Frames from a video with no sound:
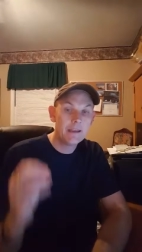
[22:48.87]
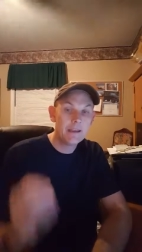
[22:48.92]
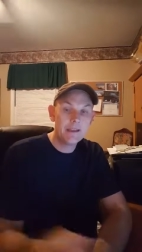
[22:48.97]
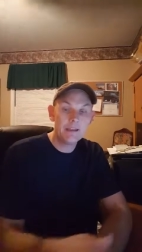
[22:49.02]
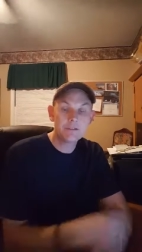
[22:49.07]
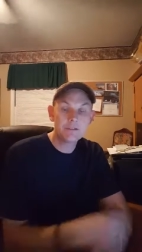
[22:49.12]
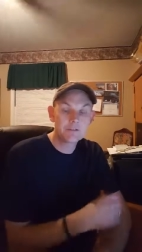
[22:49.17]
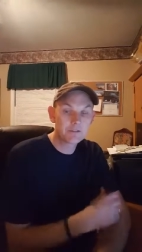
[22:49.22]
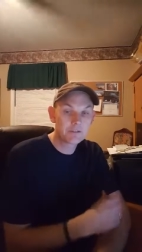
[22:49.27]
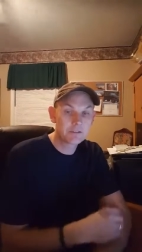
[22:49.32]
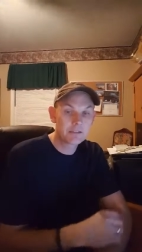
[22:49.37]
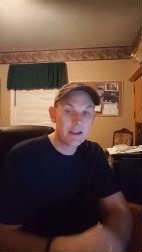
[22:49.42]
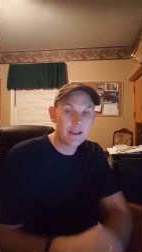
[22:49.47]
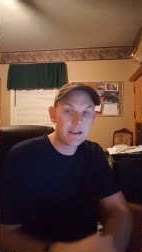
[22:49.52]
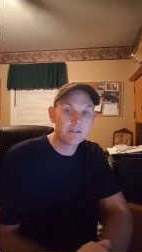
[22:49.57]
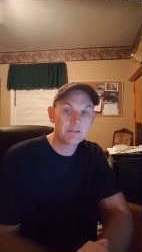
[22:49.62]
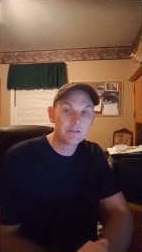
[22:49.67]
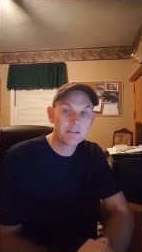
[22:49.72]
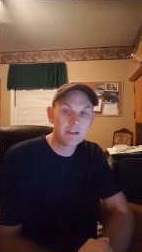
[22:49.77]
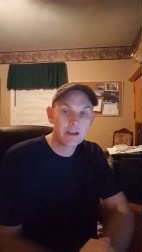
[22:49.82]
Eastern
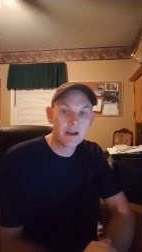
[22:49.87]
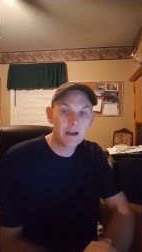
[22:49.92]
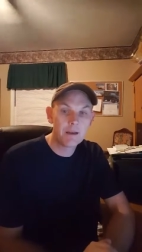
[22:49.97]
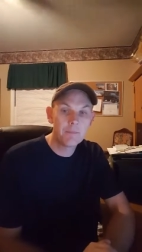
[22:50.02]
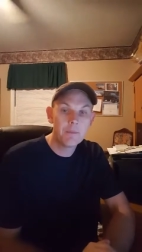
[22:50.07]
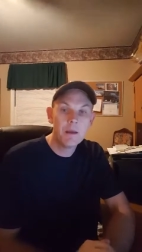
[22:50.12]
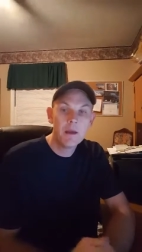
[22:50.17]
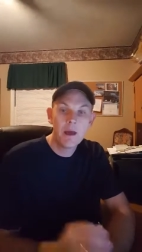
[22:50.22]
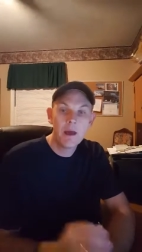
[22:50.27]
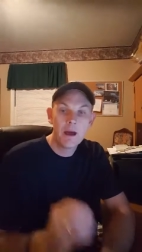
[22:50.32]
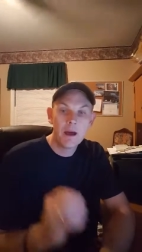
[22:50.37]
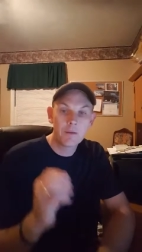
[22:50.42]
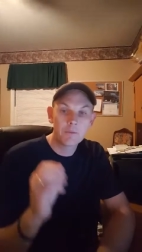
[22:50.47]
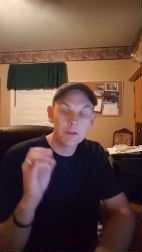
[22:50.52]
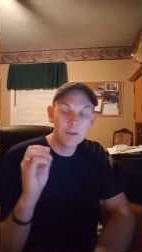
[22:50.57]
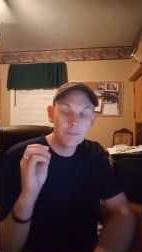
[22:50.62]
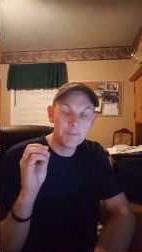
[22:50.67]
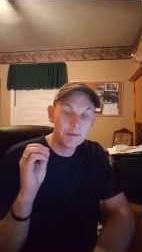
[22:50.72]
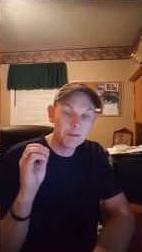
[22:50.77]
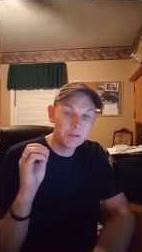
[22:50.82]
Standard Time. I'm
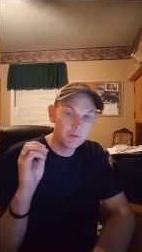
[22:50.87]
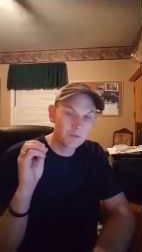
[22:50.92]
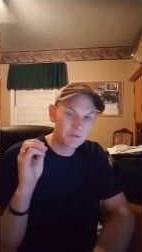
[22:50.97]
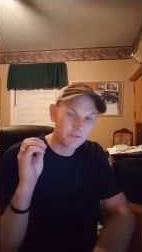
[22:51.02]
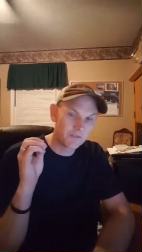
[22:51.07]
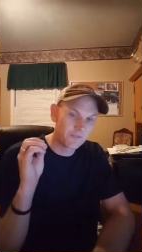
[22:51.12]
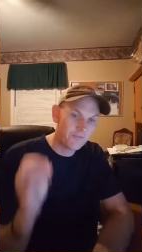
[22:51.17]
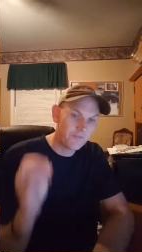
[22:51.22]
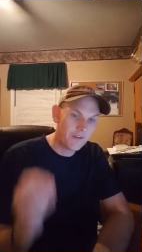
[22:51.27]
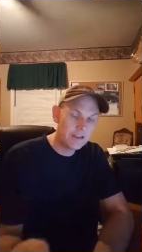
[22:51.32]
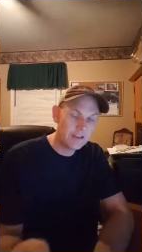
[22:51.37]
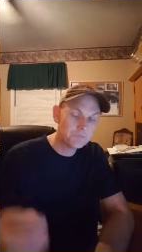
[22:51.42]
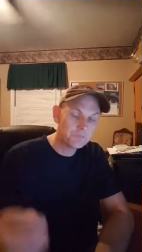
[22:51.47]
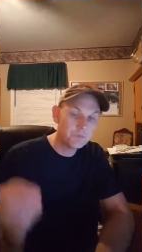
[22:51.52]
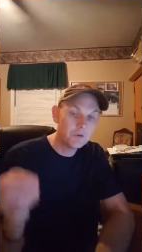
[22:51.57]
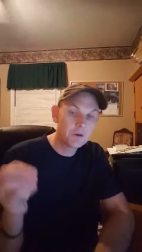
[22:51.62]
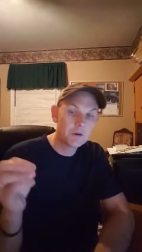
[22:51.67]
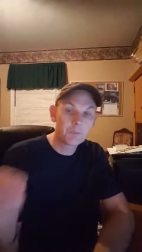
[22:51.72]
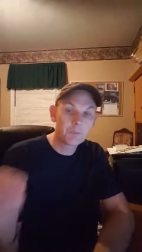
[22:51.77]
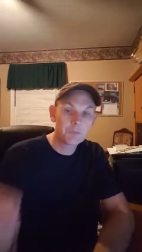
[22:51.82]
going to be doing some
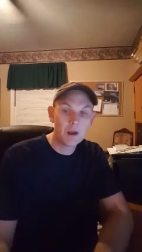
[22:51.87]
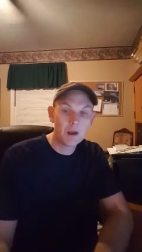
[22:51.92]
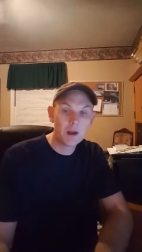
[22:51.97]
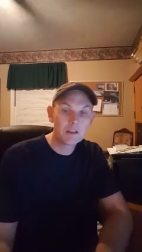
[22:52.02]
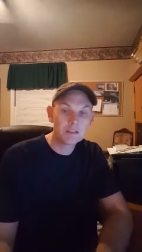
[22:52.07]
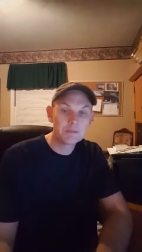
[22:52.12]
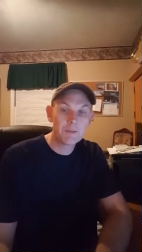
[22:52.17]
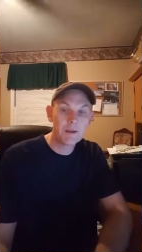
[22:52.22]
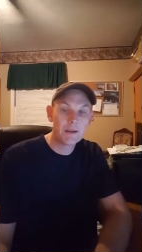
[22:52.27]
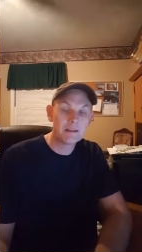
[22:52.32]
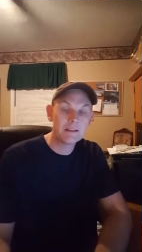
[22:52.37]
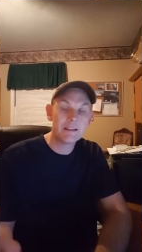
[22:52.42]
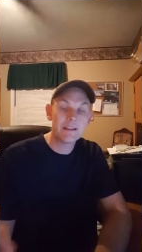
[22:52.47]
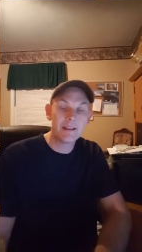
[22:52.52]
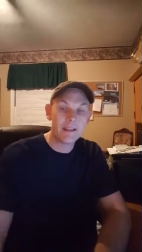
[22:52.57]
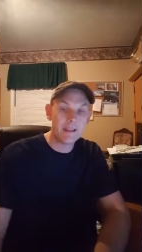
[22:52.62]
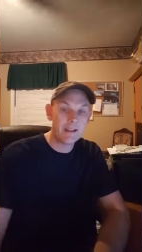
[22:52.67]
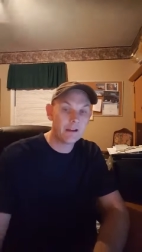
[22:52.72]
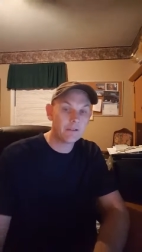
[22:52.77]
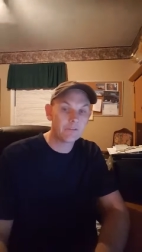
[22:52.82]
Facebook
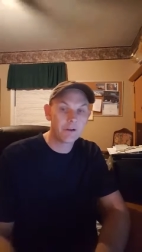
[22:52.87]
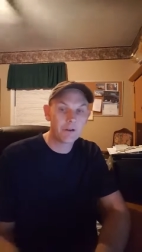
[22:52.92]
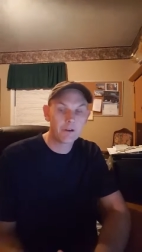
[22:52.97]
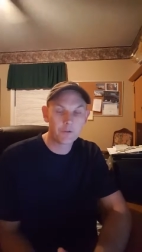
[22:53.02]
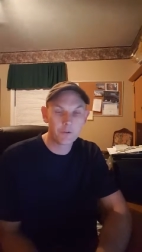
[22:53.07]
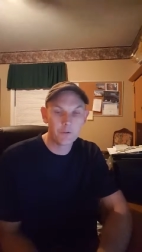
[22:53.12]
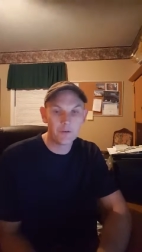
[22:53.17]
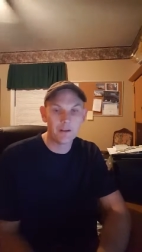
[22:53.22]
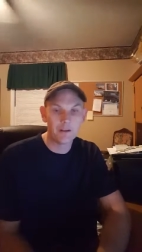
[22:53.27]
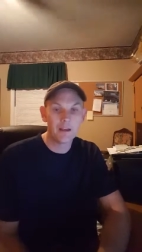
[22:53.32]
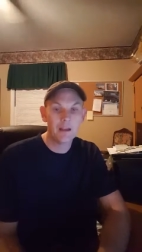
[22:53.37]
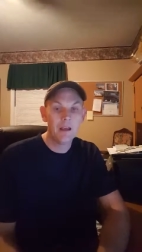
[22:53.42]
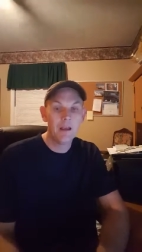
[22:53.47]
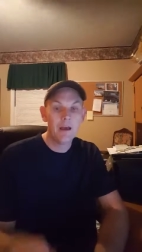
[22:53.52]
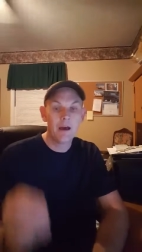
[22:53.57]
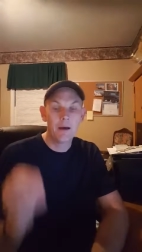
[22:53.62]
prospecting and recruiting.